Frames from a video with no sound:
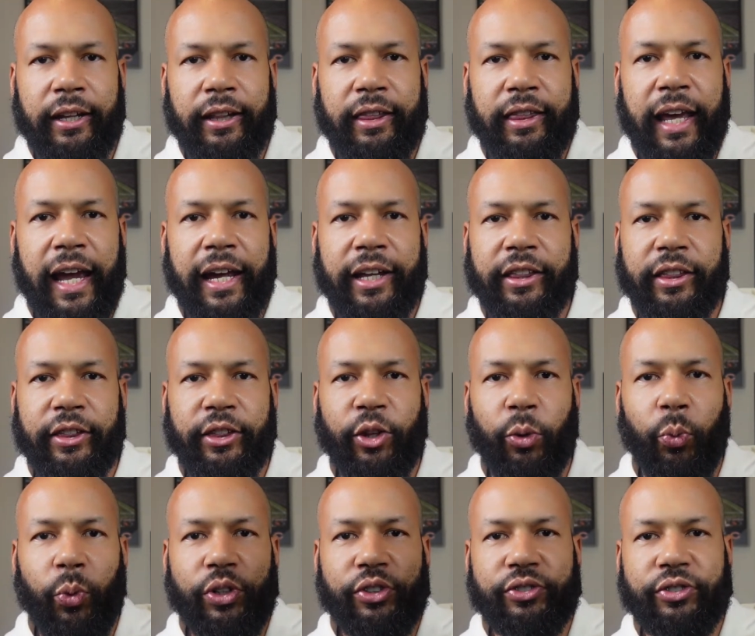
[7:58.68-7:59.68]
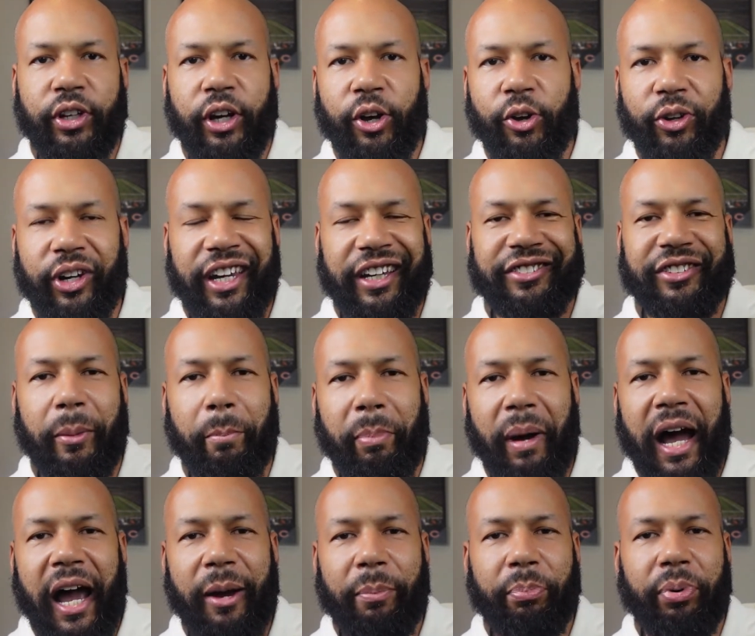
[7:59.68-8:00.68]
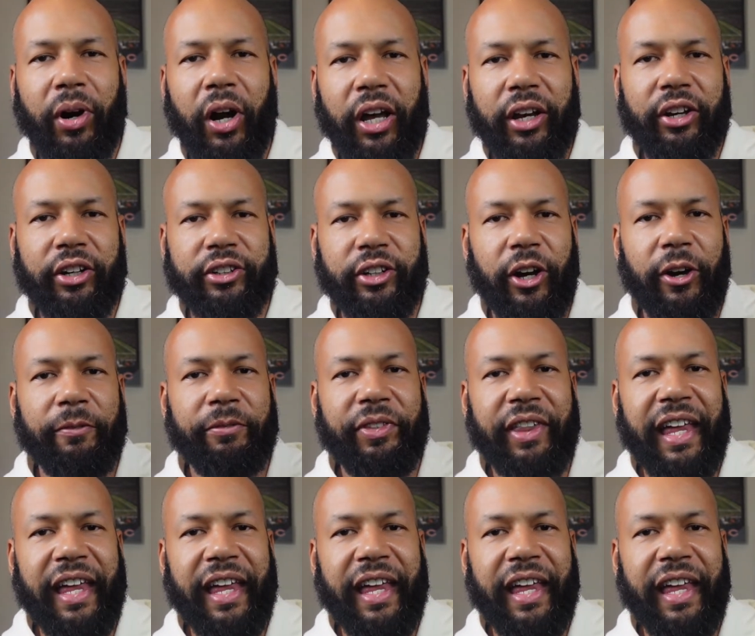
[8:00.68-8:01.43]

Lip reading: that the result is a byproduct of